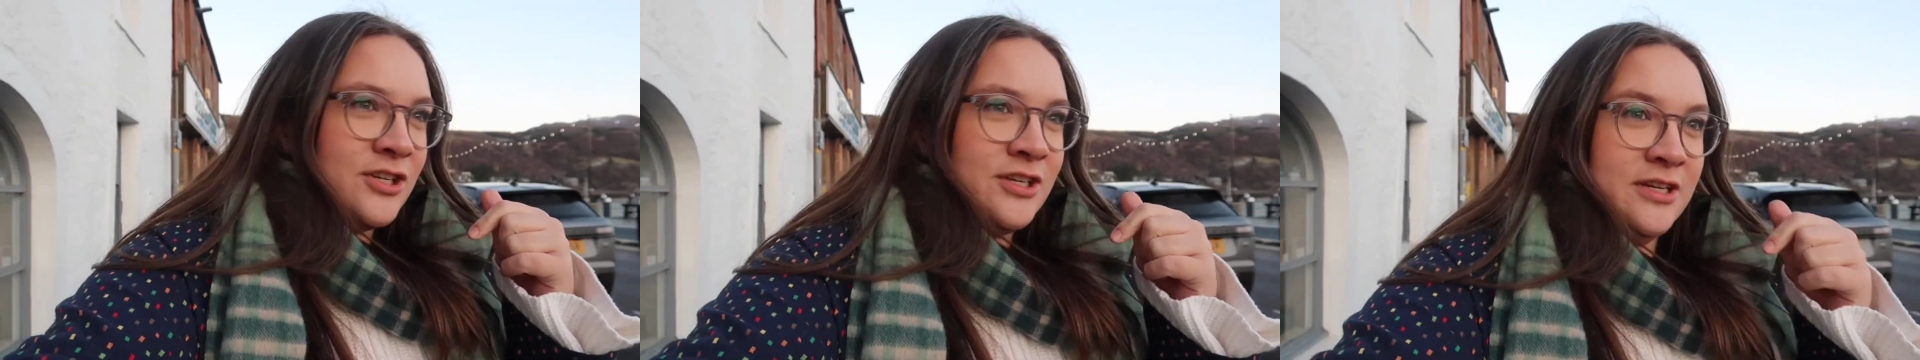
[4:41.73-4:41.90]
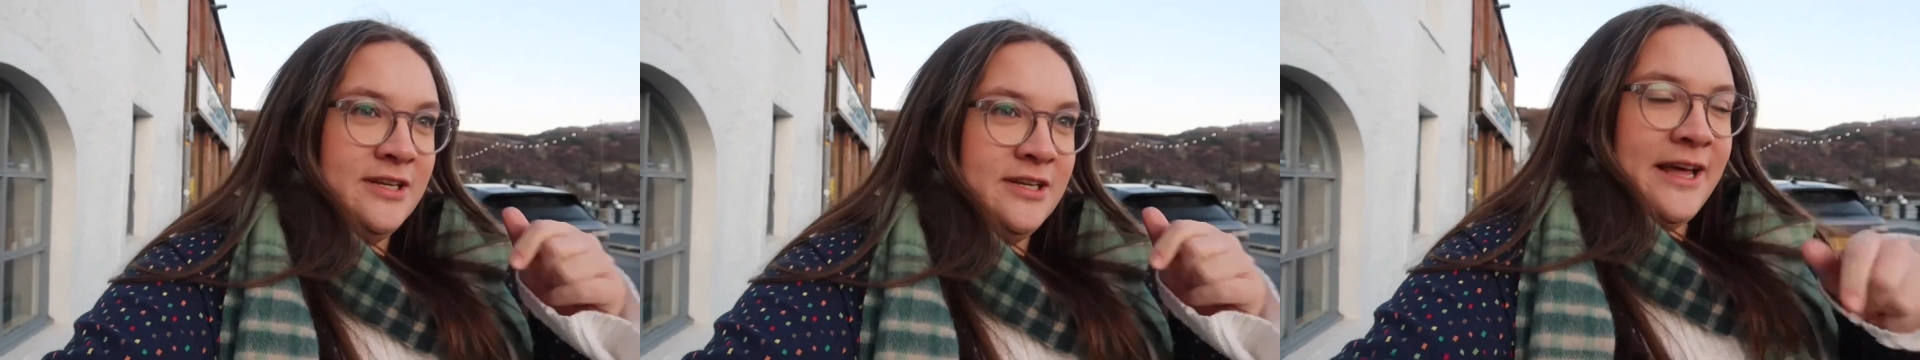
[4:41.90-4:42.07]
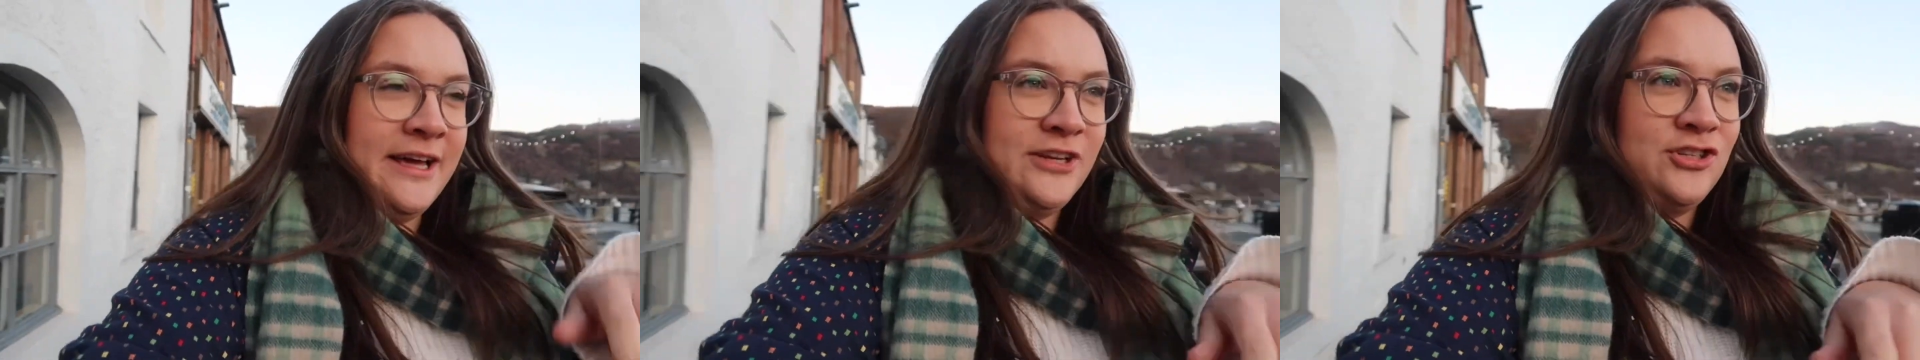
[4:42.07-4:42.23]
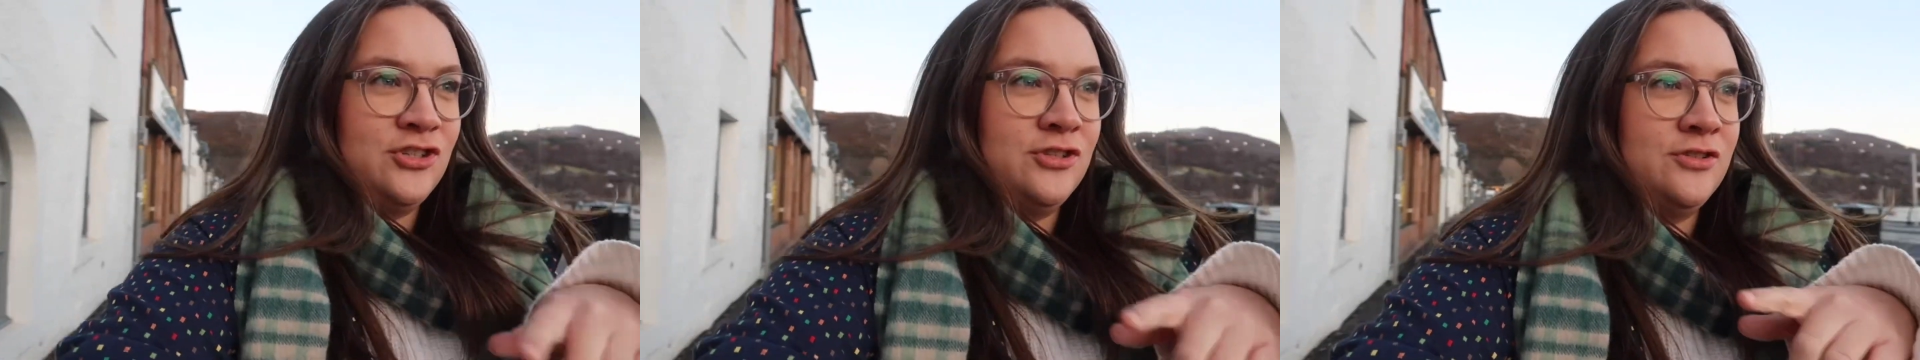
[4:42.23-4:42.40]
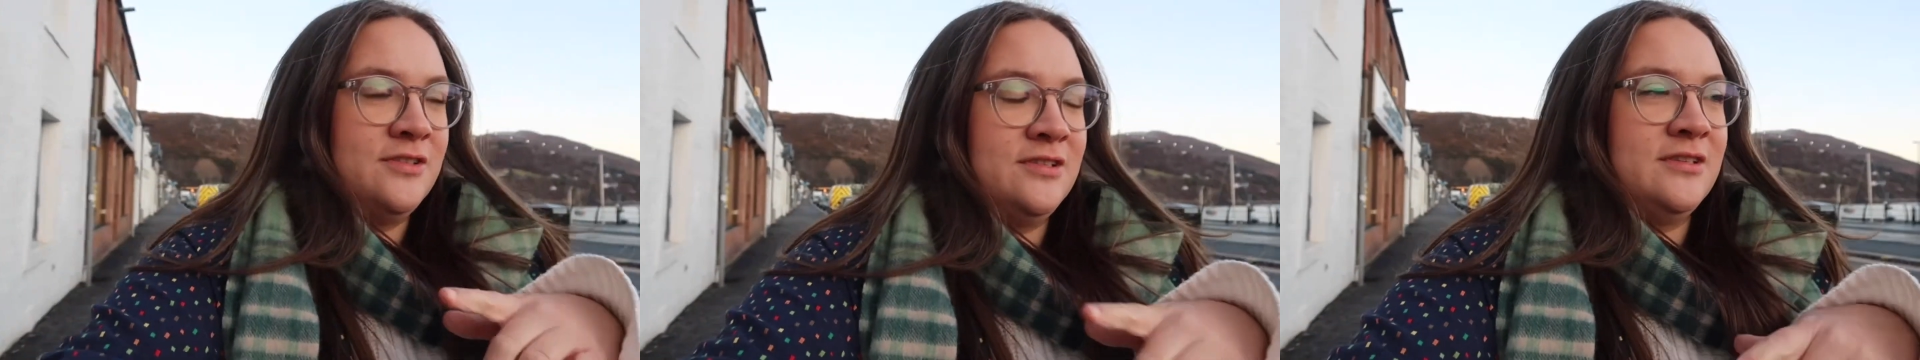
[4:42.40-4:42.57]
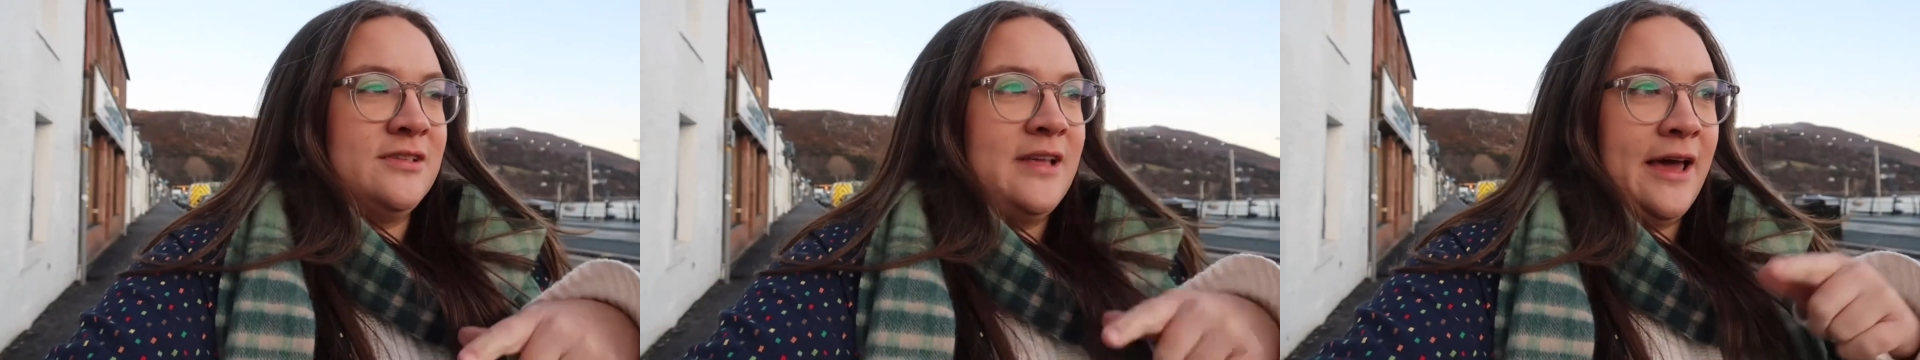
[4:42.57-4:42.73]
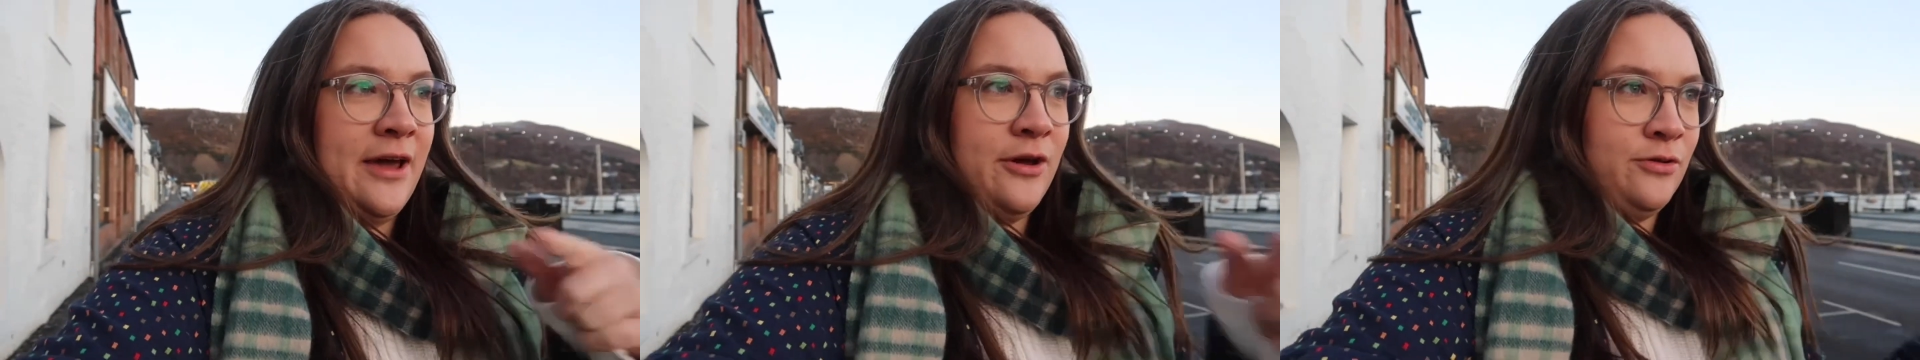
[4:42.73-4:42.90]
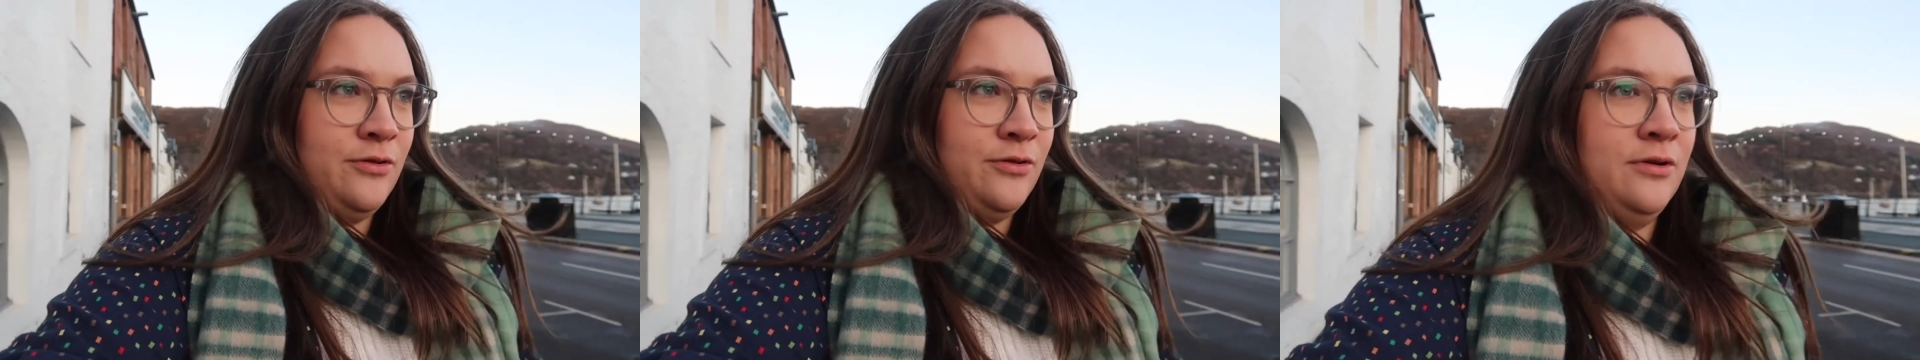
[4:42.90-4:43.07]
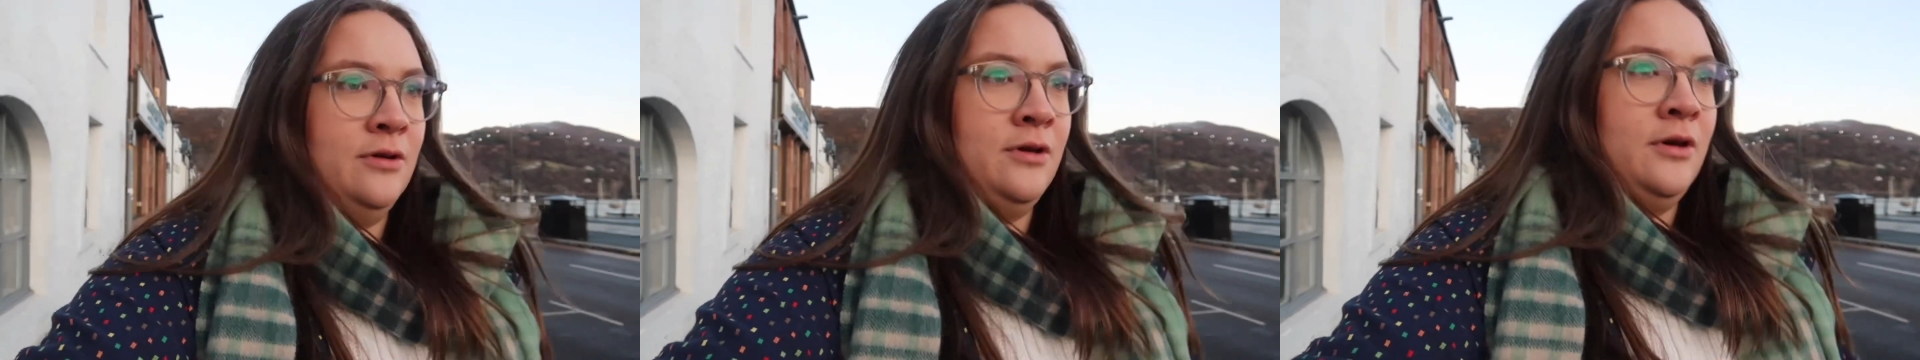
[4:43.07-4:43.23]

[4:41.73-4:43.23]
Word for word: Huh? Nigel's out